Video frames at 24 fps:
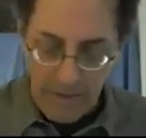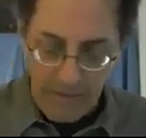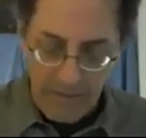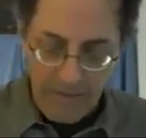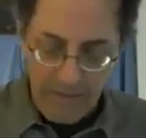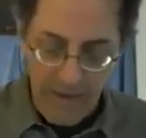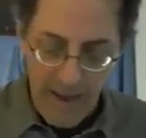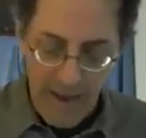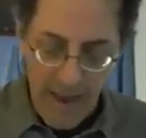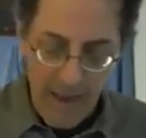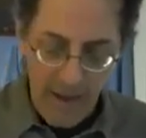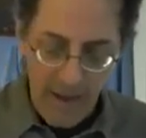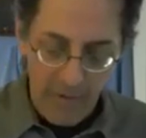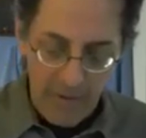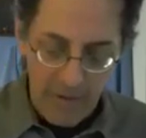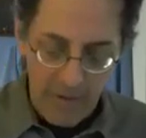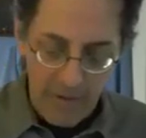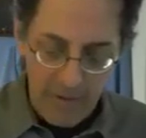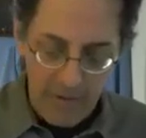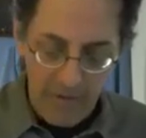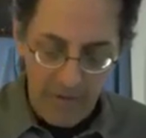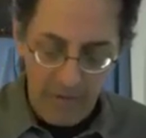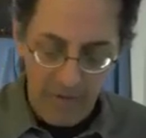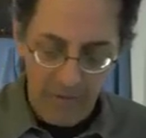down
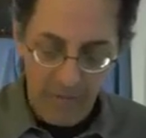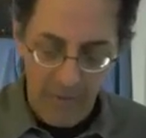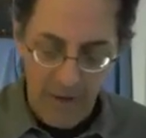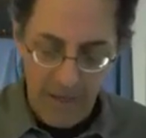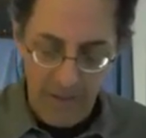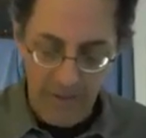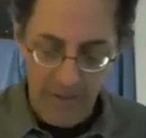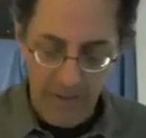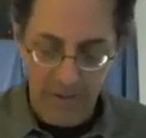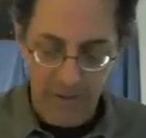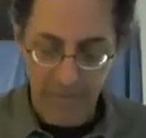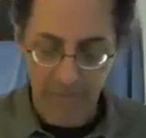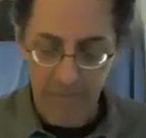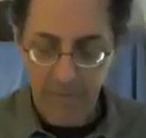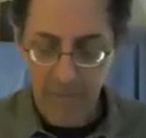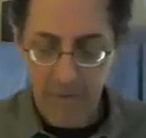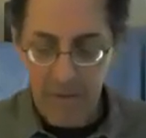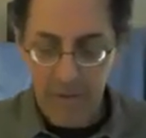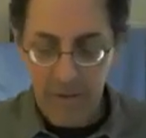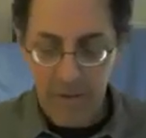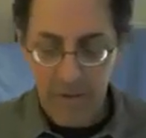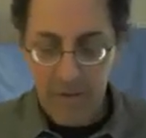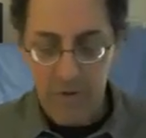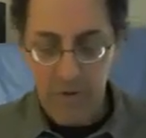in this direction,
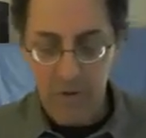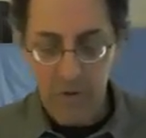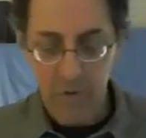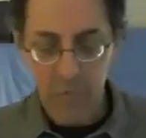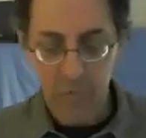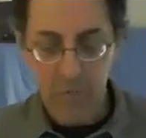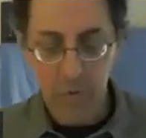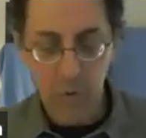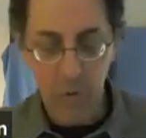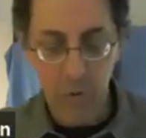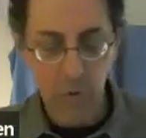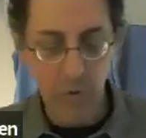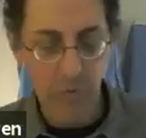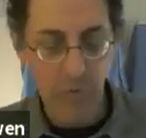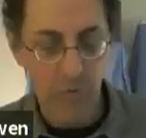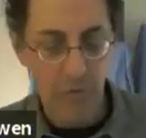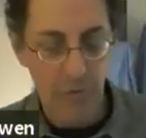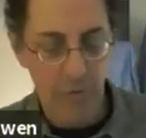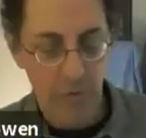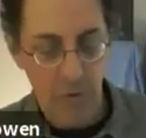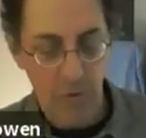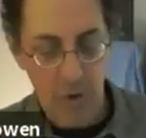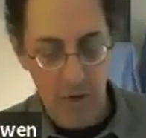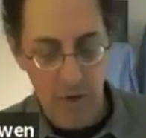you
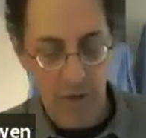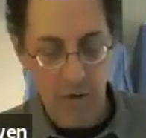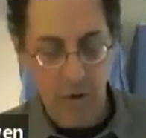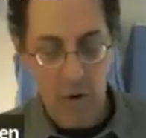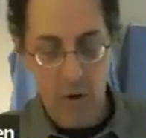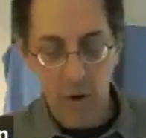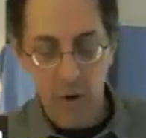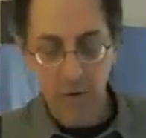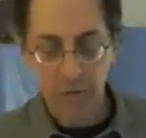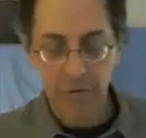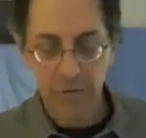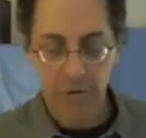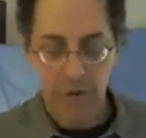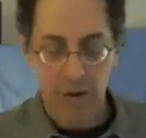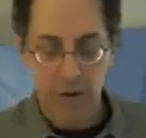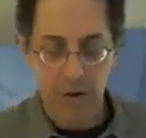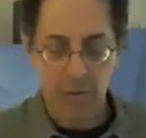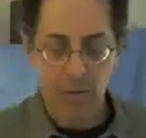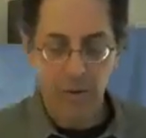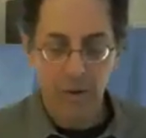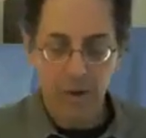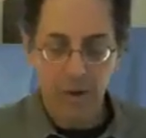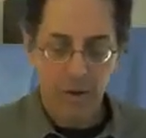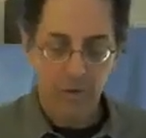move
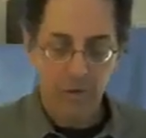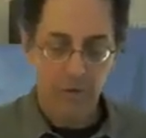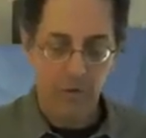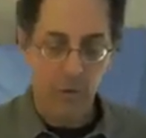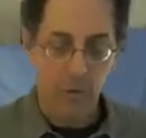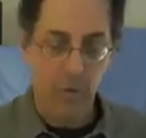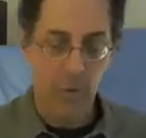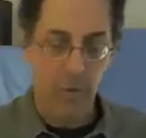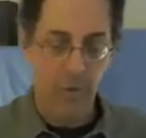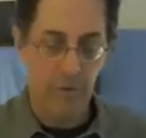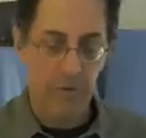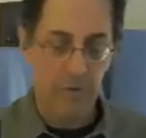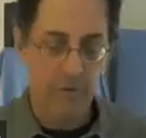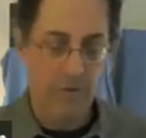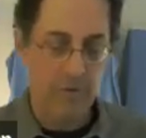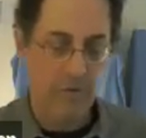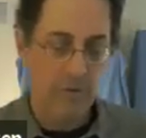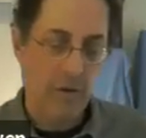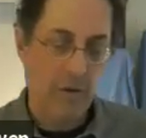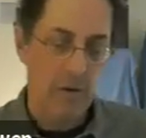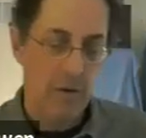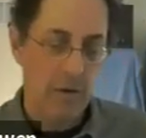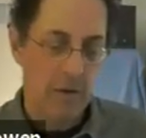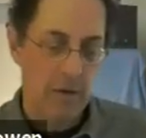also
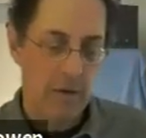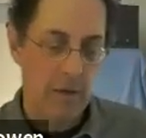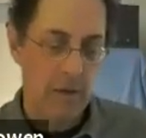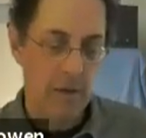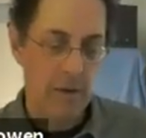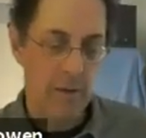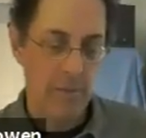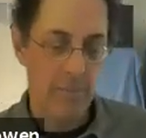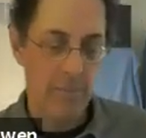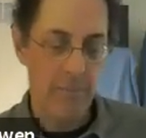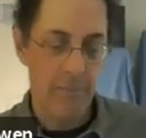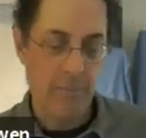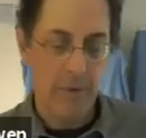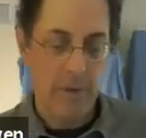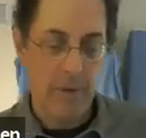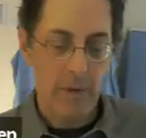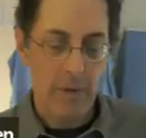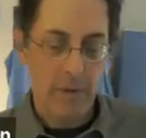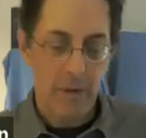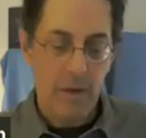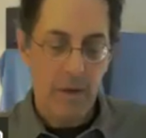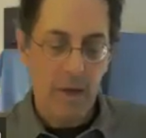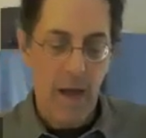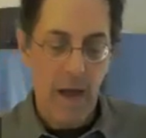towards
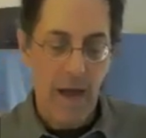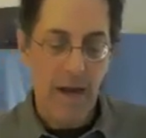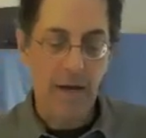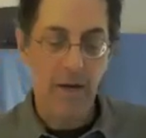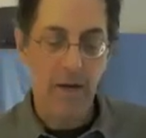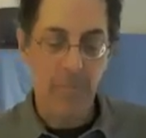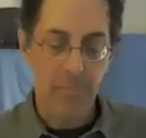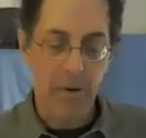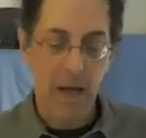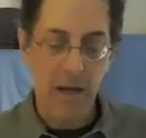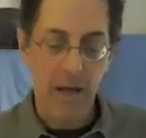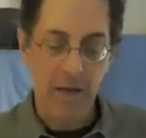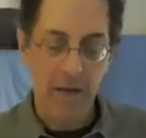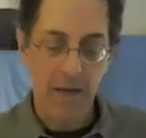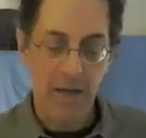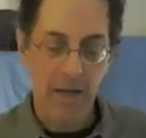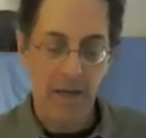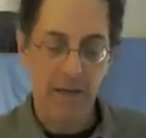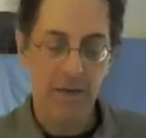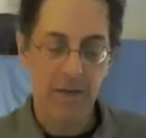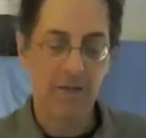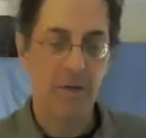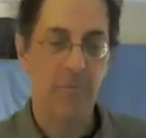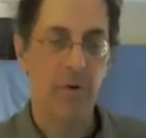higher binding
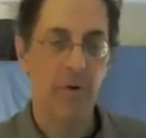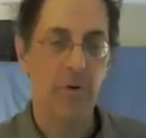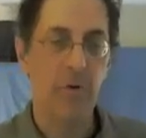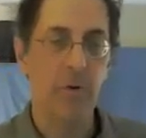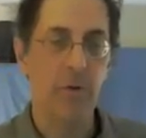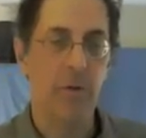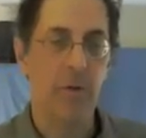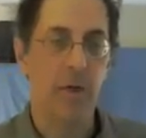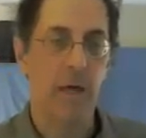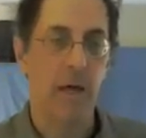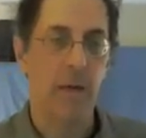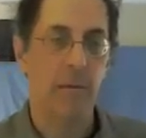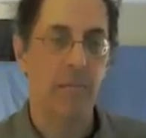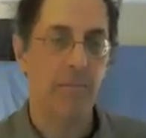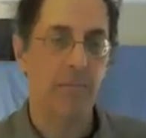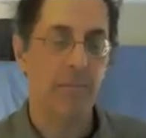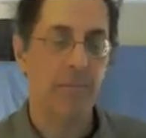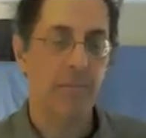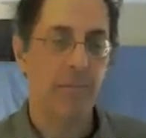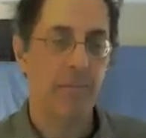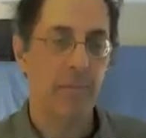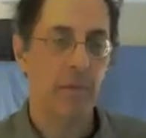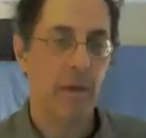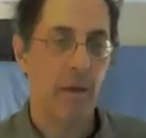energy per nucleon.
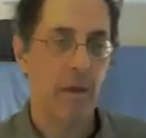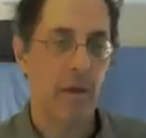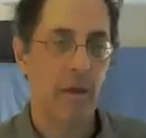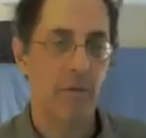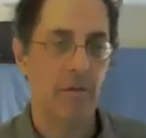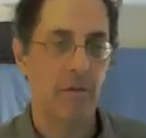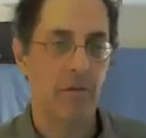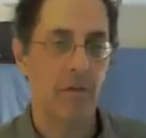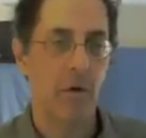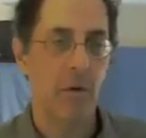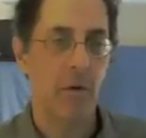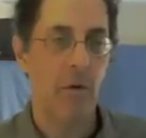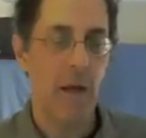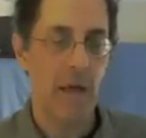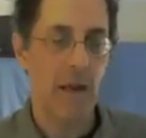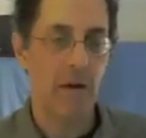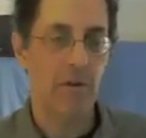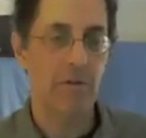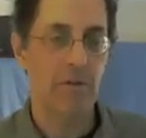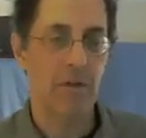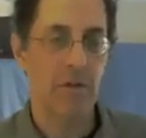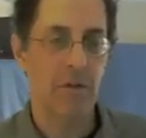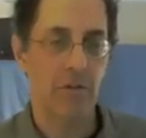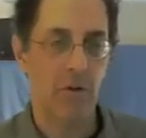And so
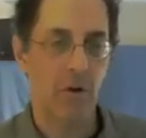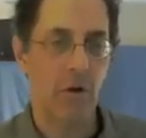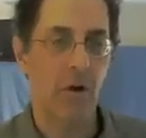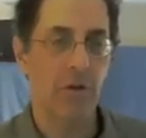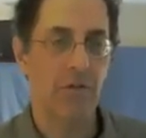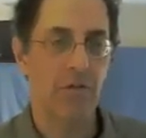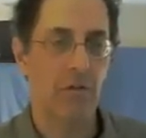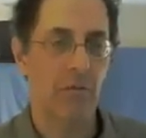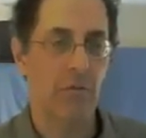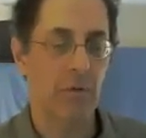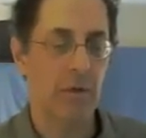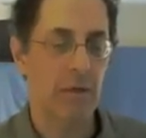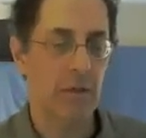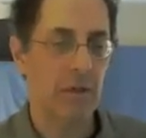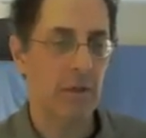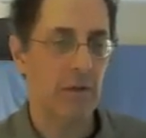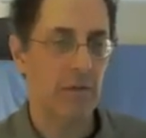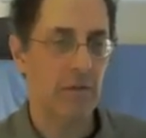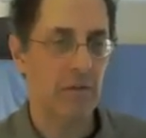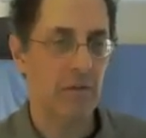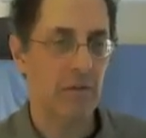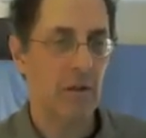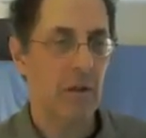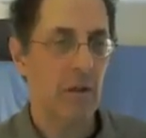energy is also
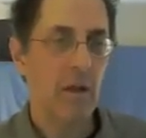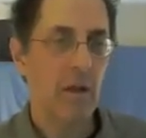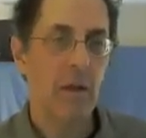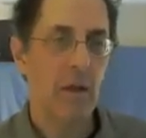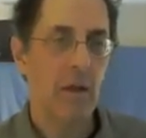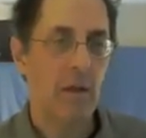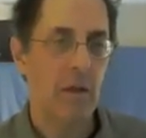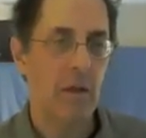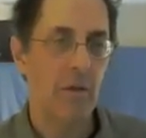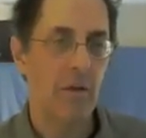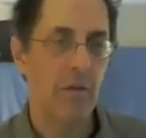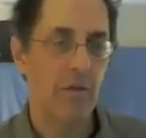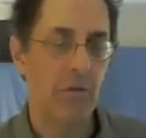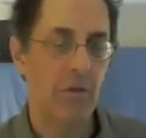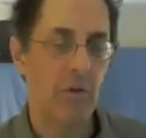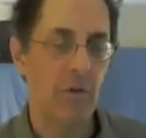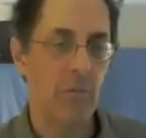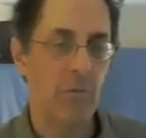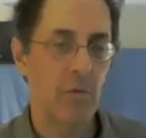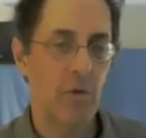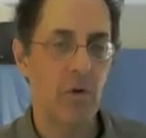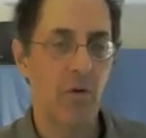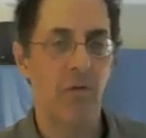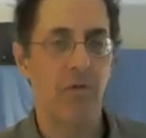released if you
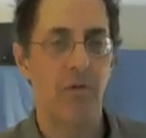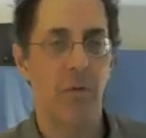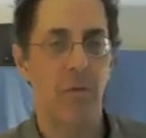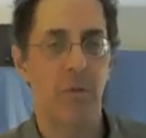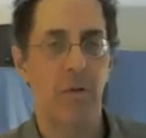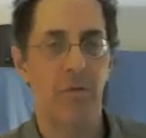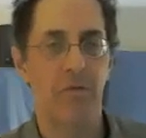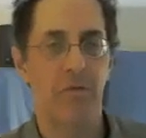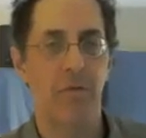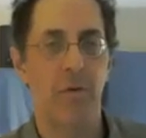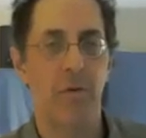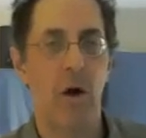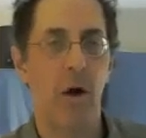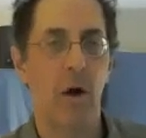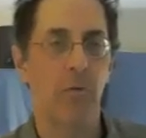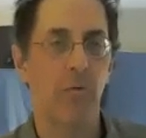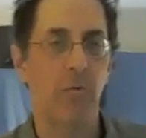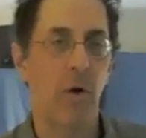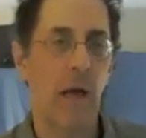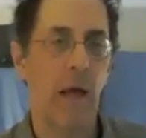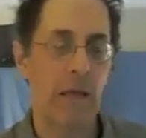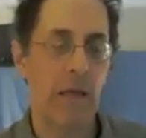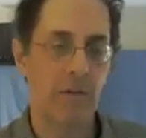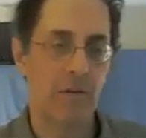move from the far
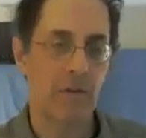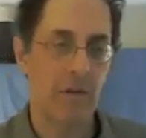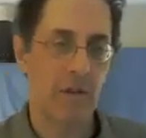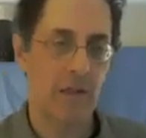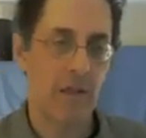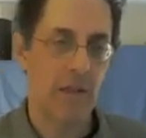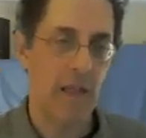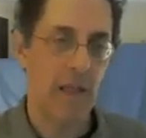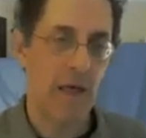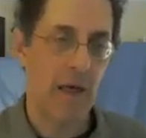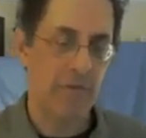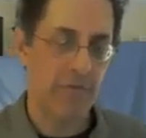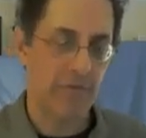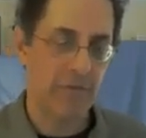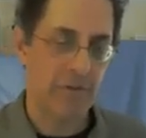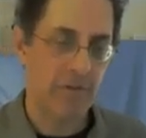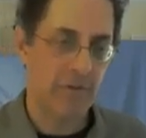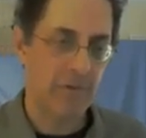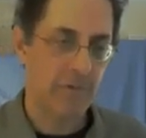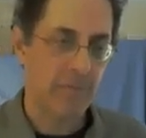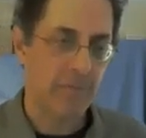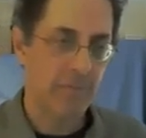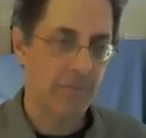right to the left.